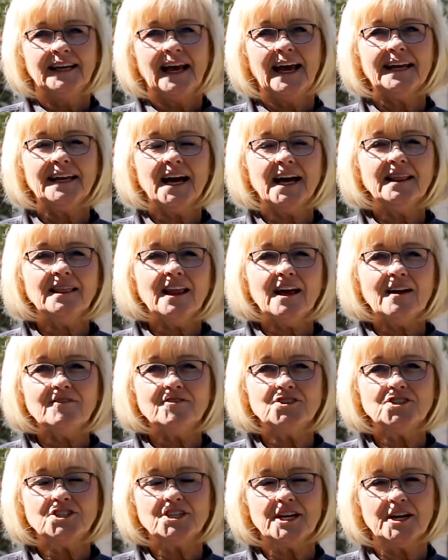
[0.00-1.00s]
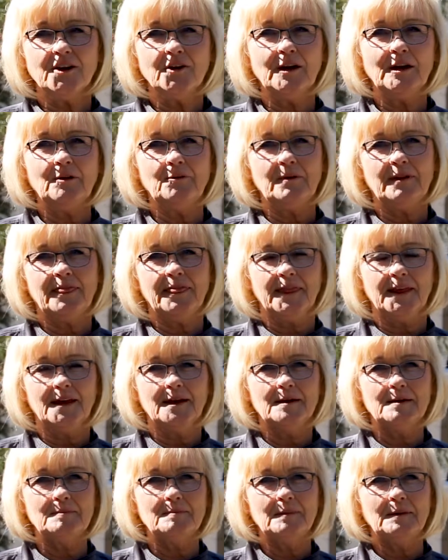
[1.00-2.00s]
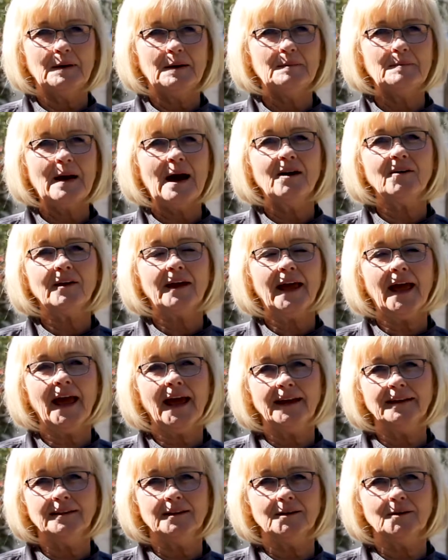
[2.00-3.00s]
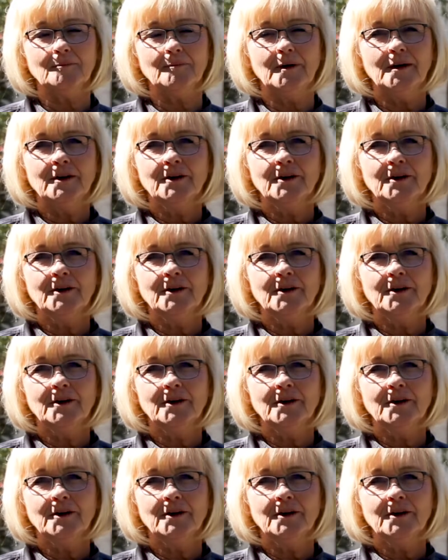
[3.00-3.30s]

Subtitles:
And I love sharing with them about Caleb,